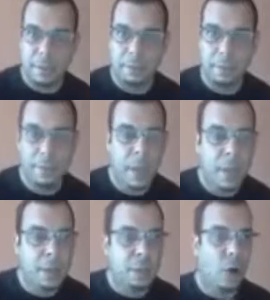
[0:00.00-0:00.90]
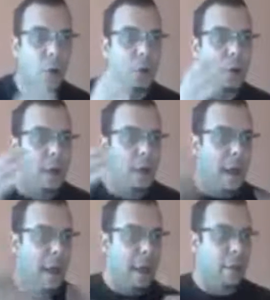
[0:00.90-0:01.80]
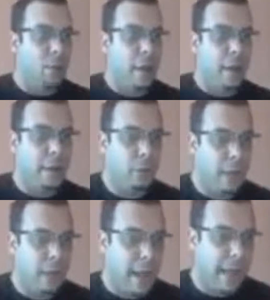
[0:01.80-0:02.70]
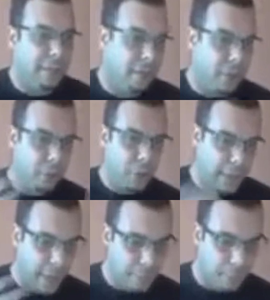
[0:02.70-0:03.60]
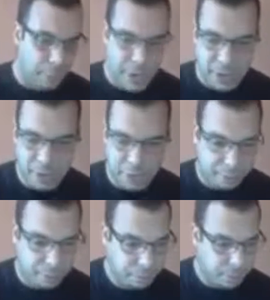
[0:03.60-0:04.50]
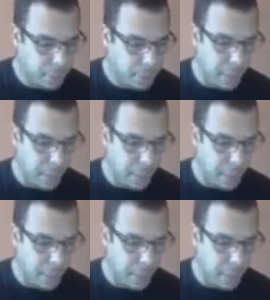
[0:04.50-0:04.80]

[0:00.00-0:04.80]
else? So when I started doing capture pages,